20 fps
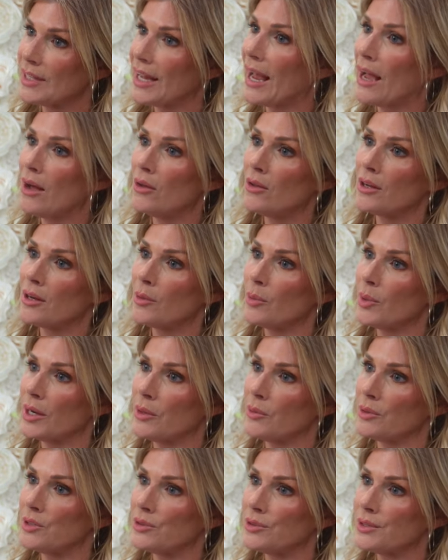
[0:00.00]
Like, and how long a
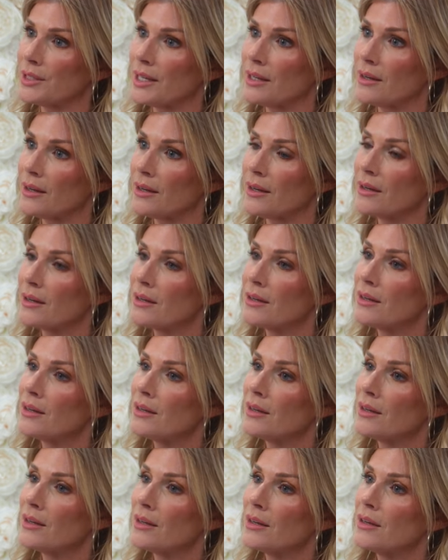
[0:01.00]
break would you take?
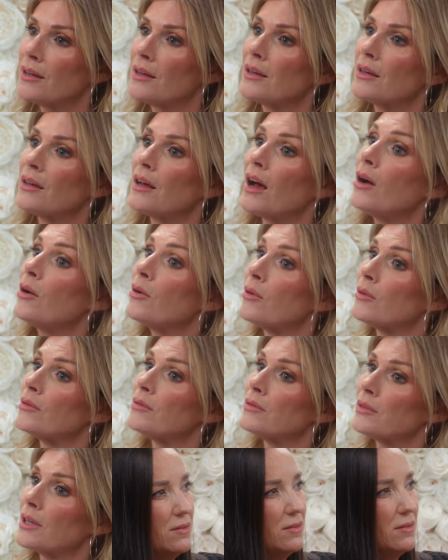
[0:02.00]
Three or four months.
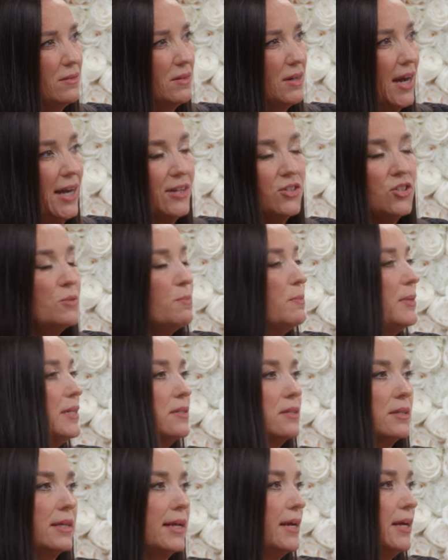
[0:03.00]
Oh, okay. I just
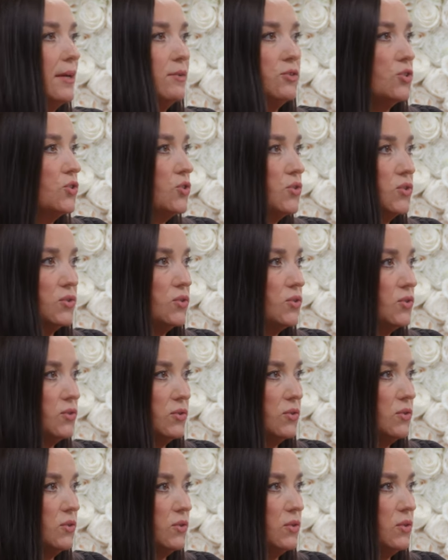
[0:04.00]
mentally, I just
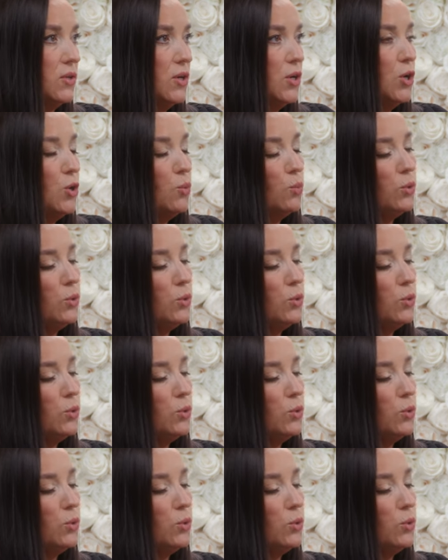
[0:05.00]
yeah.